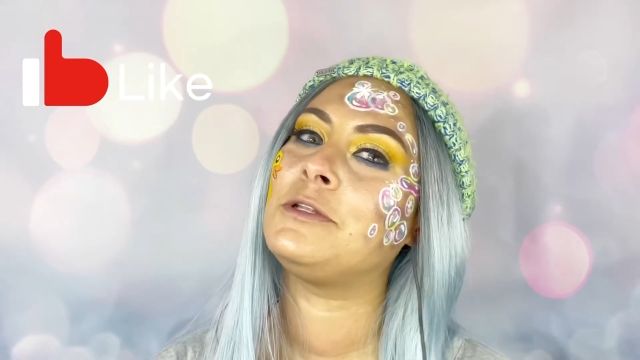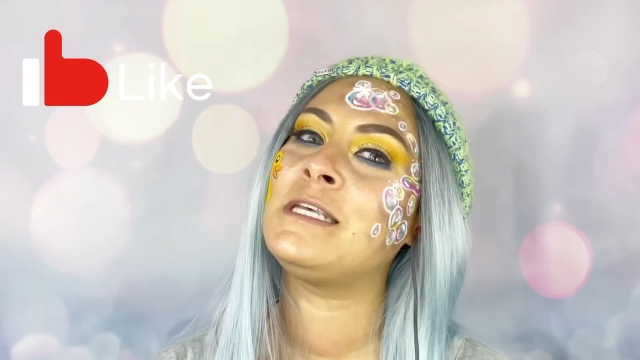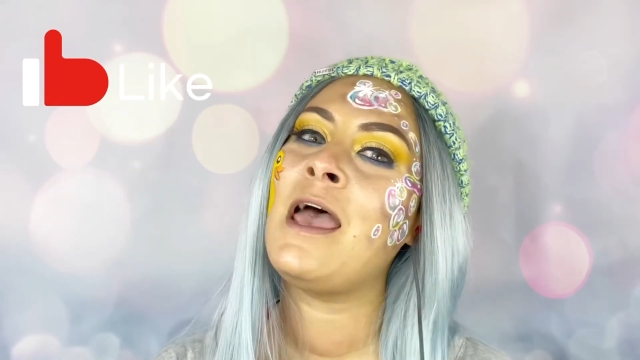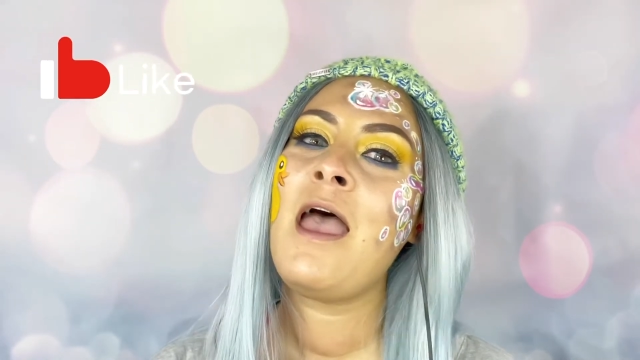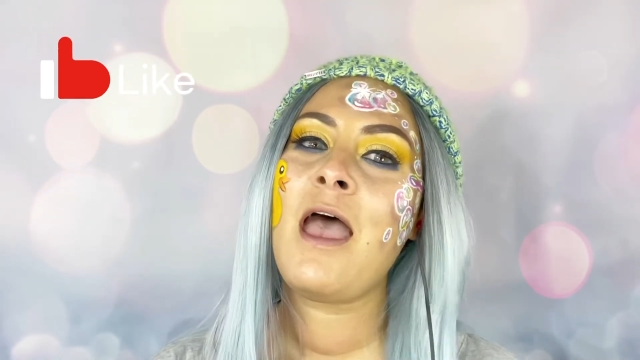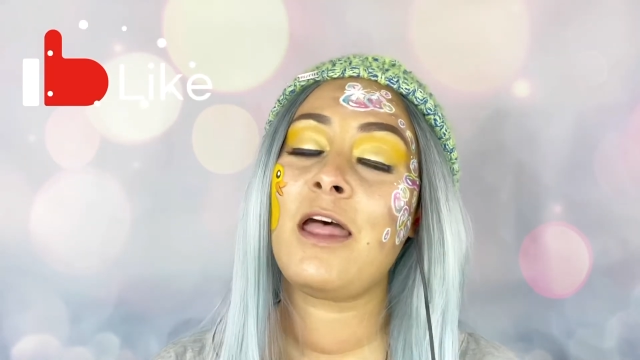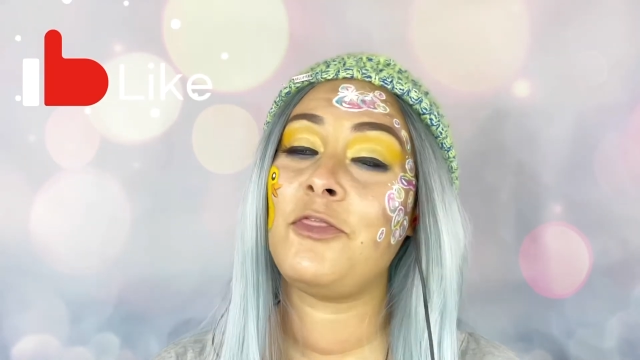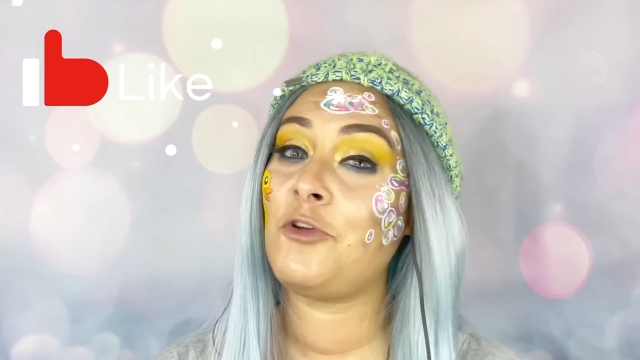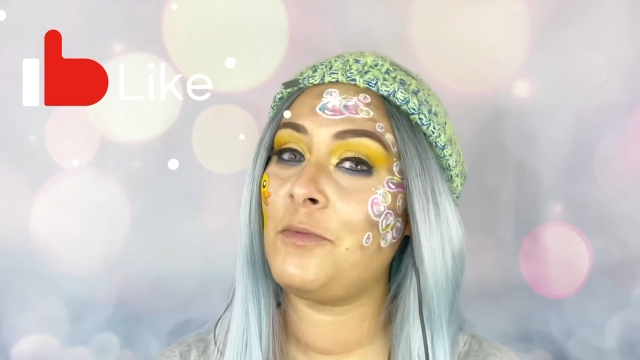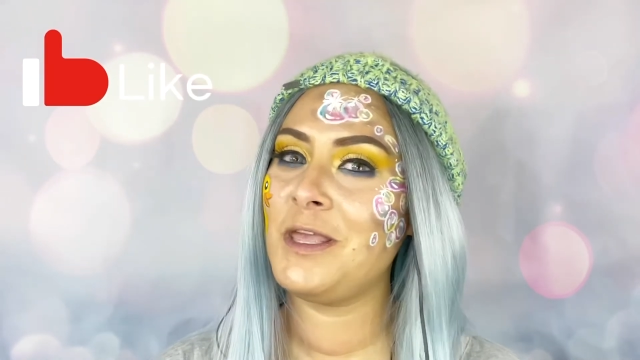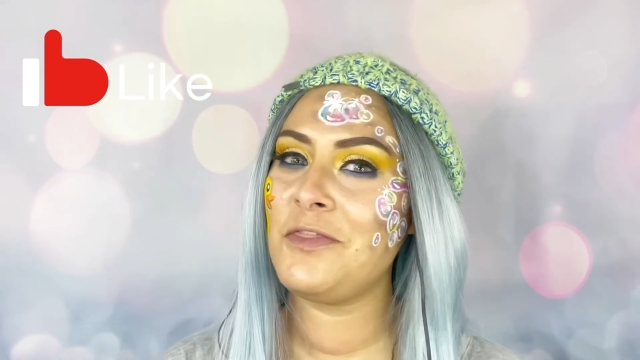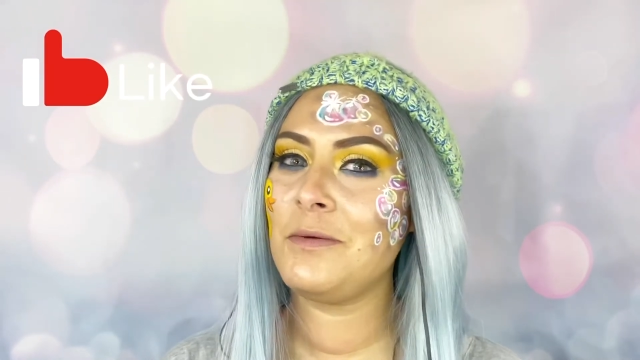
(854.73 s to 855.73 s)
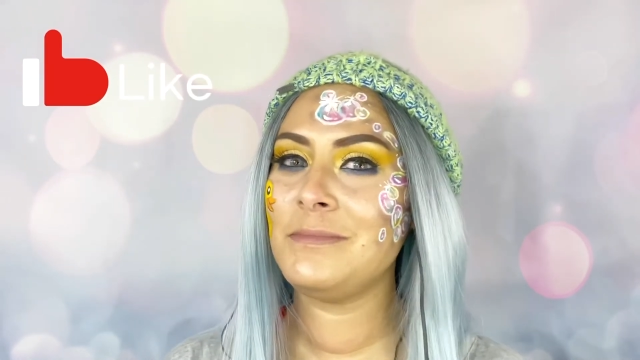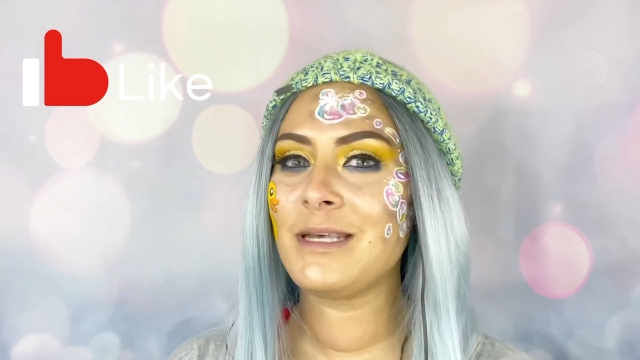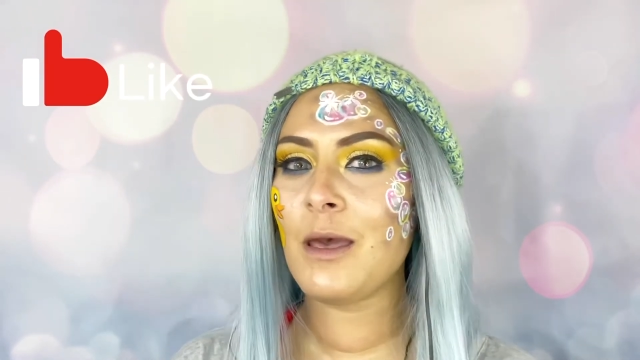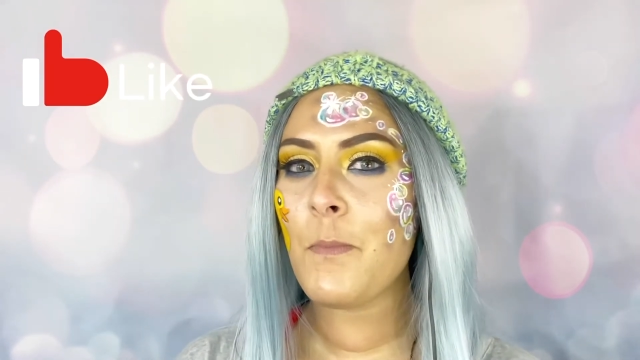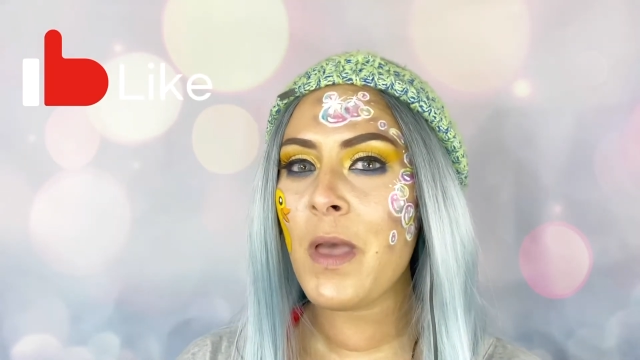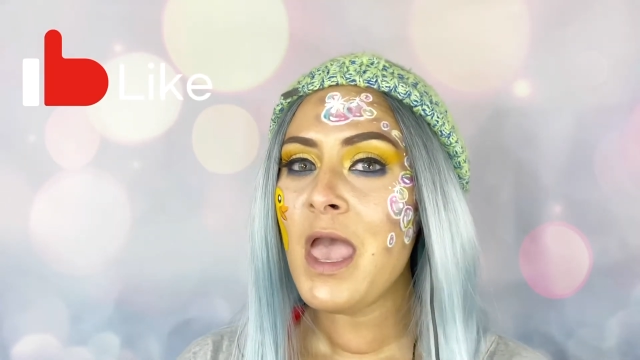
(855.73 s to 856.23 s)
and throw me a thumbs up
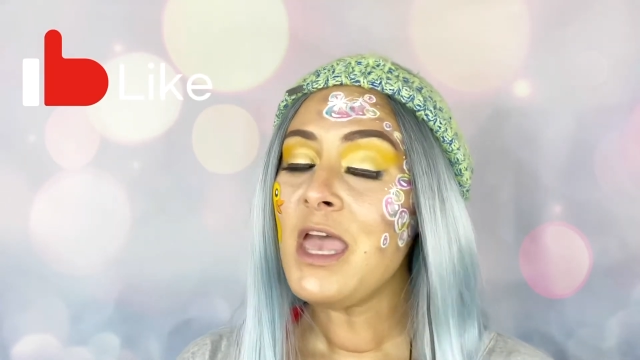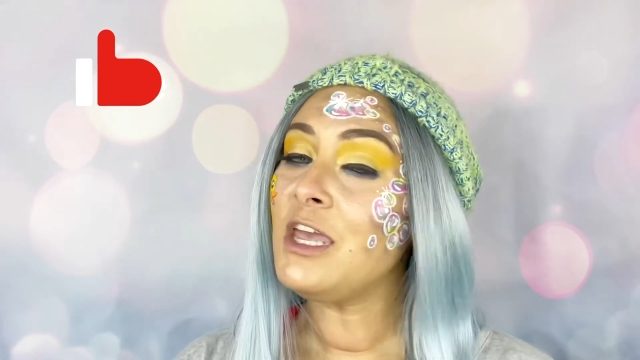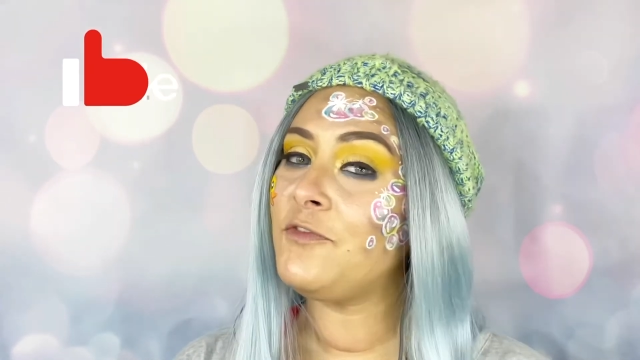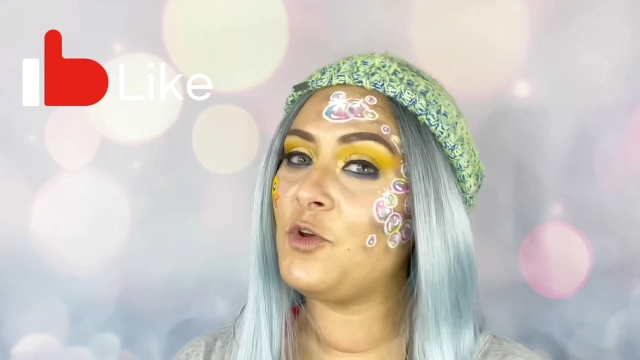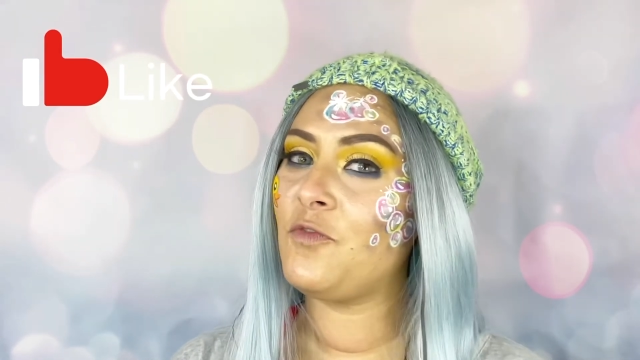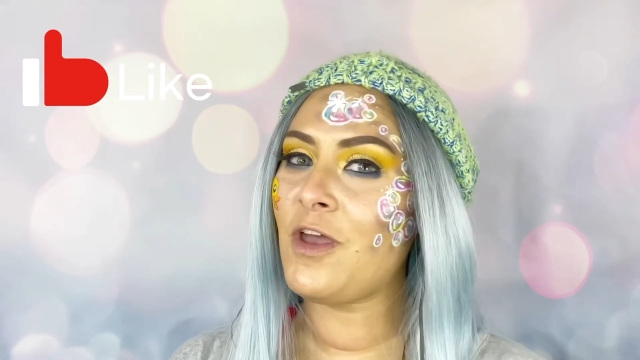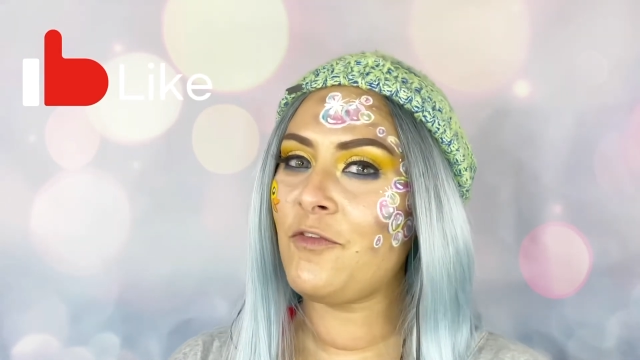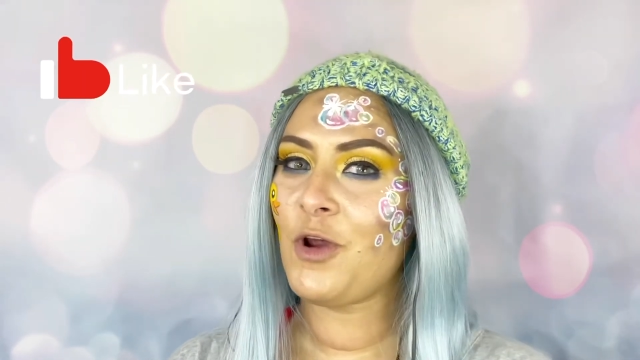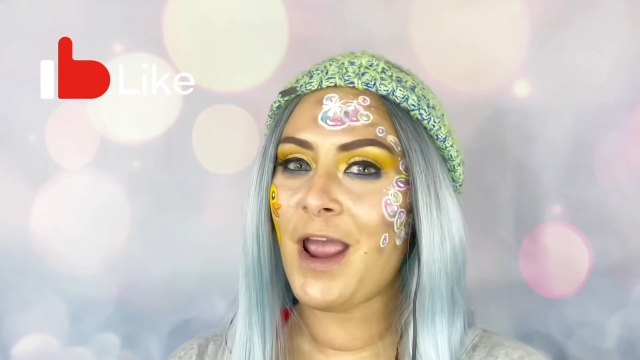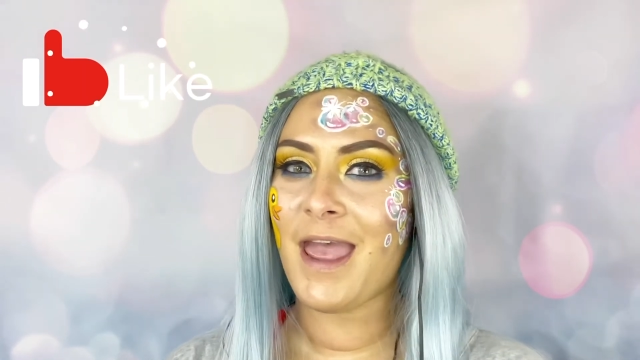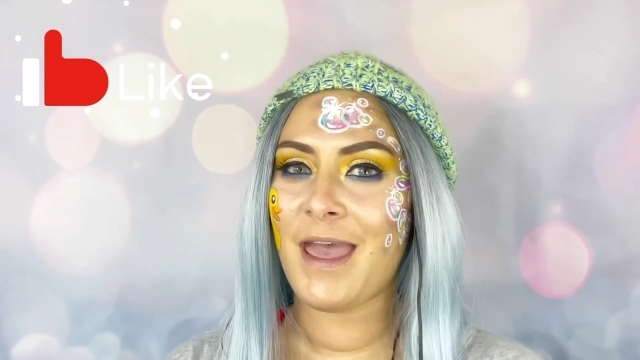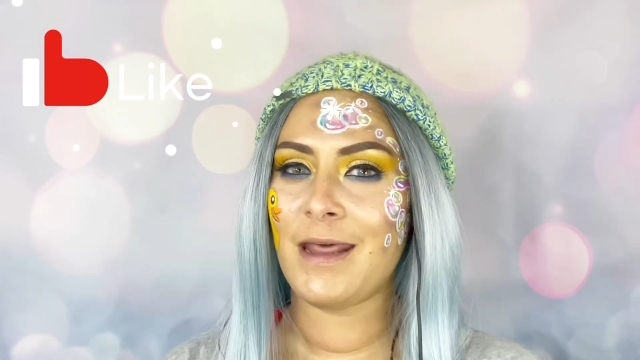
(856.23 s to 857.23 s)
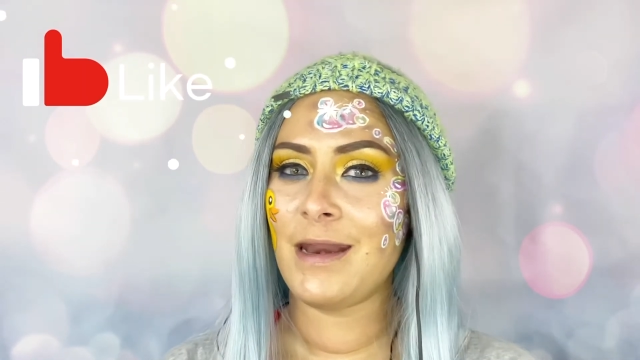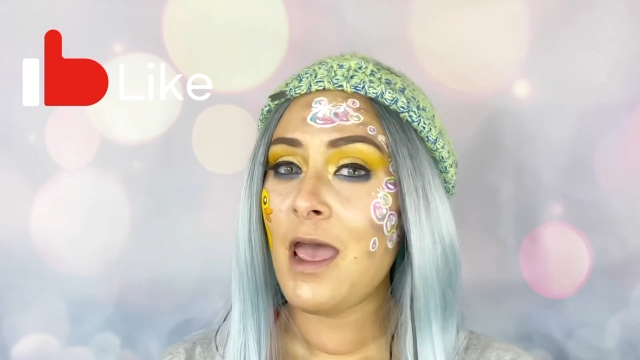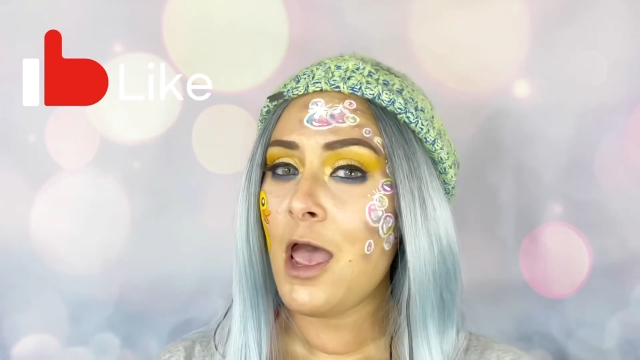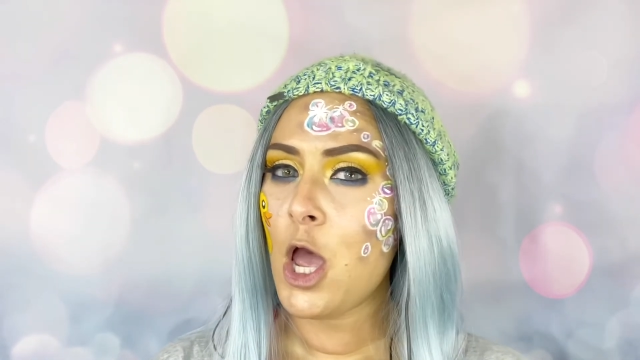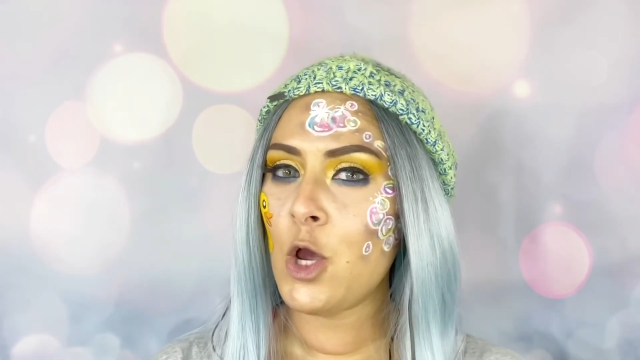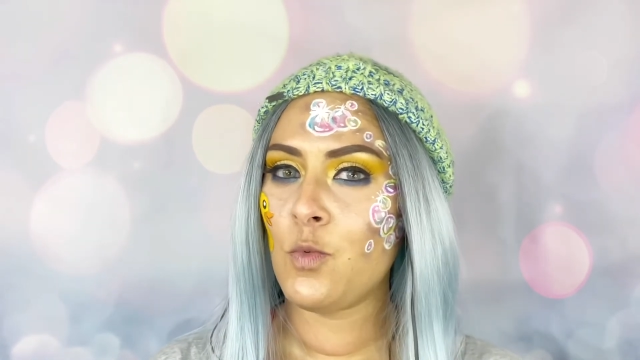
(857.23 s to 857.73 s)
if you have ever had a
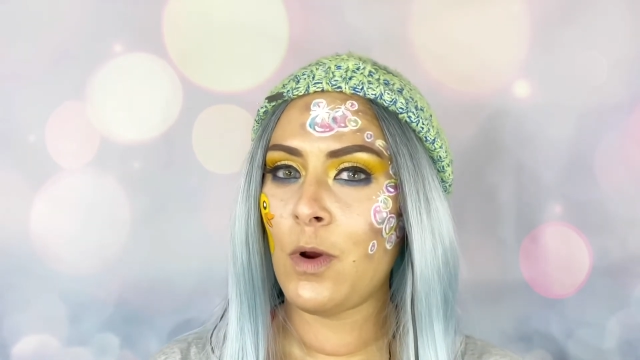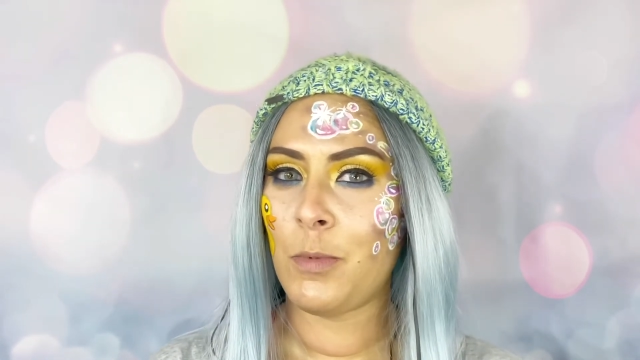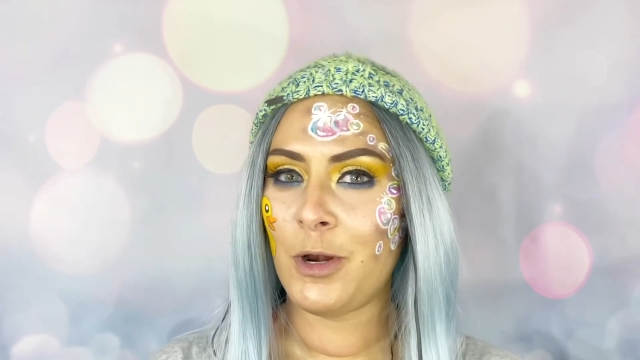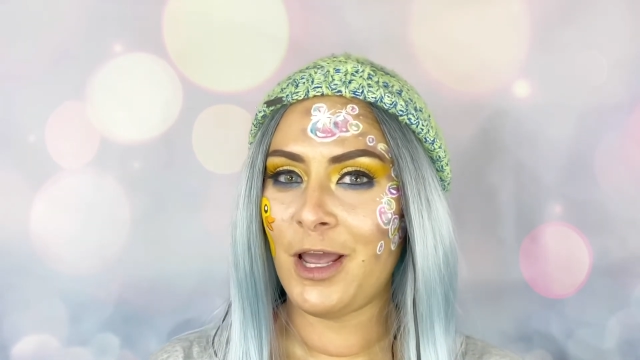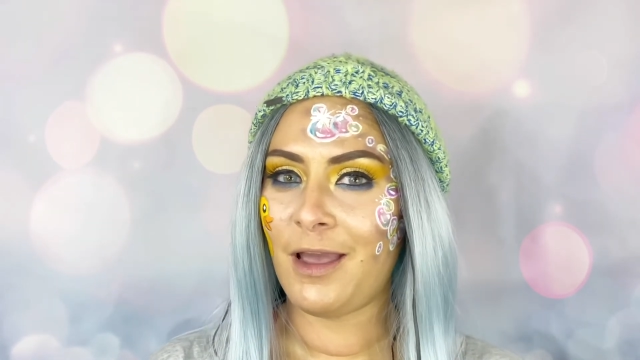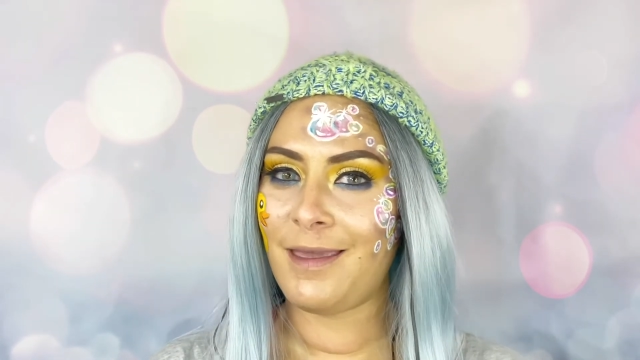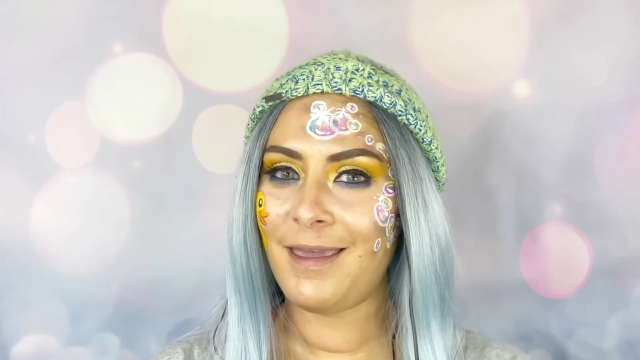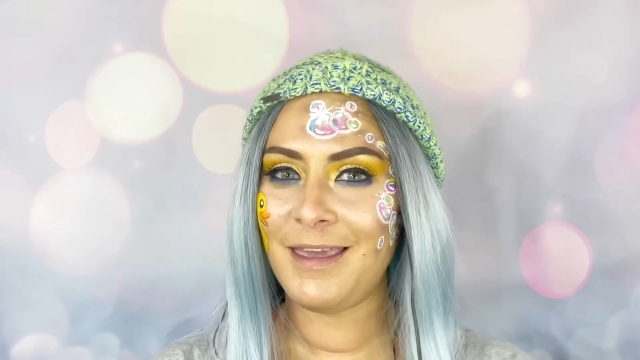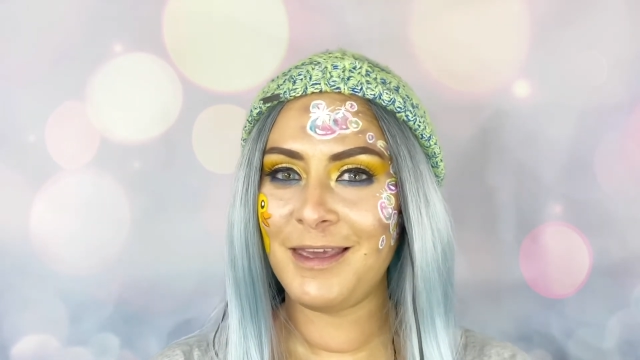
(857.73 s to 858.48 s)
rubber ducky.